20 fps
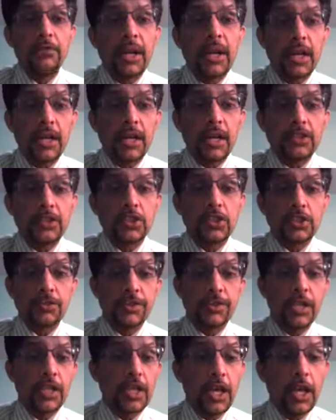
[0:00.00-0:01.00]
Asad
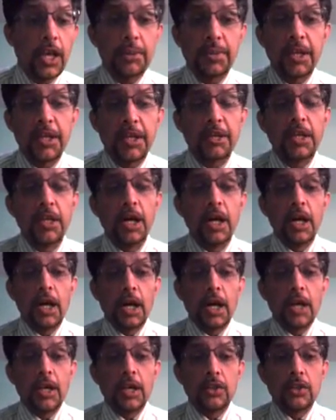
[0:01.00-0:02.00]
Shafiq came in
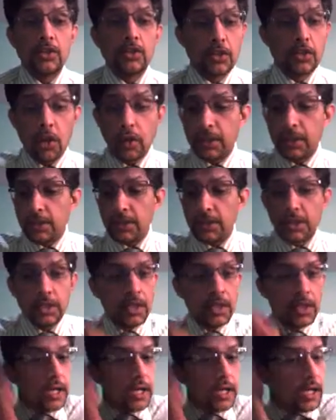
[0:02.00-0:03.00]
to join
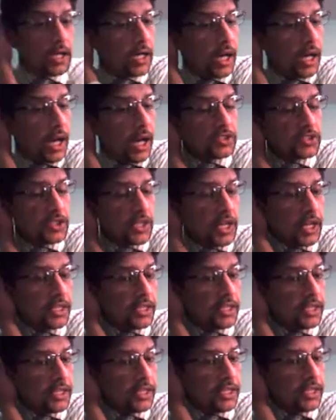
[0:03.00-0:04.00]
Azhar
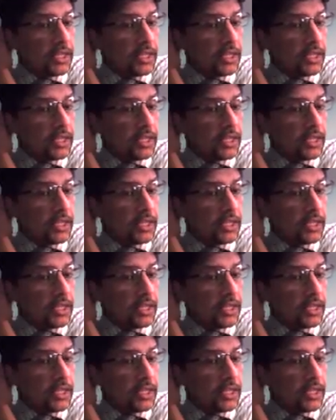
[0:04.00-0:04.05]
Ali.